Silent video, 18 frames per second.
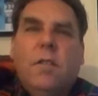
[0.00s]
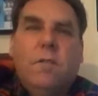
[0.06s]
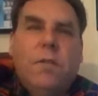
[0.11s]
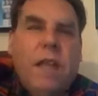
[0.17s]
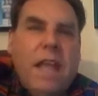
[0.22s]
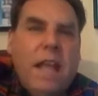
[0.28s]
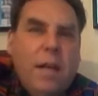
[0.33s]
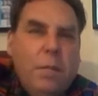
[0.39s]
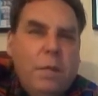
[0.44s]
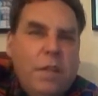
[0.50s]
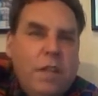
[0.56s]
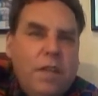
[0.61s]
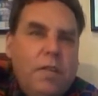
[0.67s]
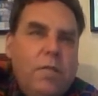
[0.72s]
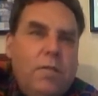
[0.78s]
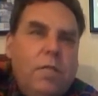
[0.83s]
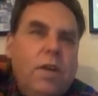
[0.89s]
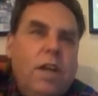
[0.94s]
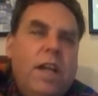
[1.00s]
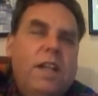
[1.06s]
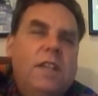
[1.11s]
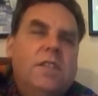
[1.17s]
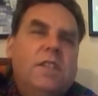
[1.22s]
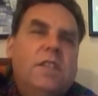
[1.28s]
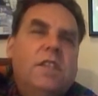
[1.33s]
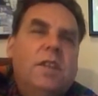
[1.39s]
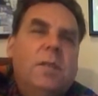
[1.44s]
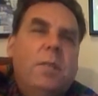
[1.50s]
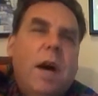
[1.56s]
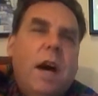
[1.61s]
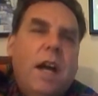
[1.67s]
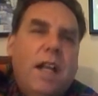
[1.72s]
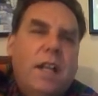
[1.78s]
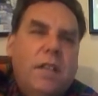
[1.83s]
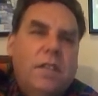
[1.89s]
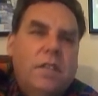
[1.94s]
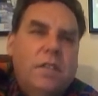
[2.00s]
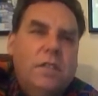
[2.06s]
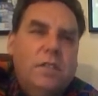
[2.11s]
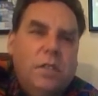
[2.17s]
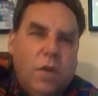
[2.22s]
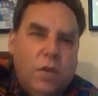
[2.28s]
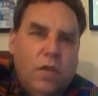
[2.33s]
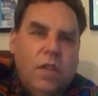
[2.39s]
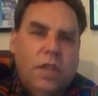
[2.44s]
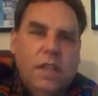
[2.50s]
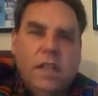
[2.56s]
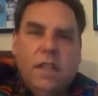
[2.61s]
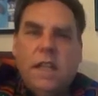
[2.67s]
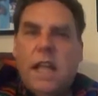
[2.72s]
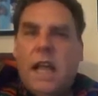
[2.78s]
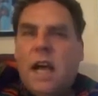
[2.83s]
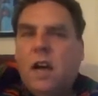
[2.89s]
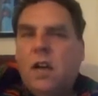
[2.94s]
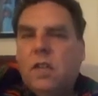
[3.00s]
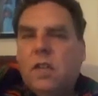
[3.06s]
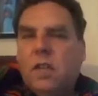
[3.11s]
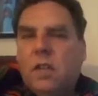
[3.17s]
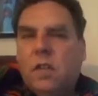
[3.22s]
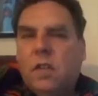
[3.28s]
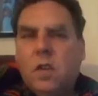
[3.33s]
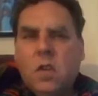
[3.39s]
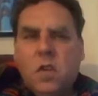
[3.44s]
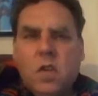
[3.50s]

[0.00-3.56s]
family and friends in the Mayan Zolkin calendar.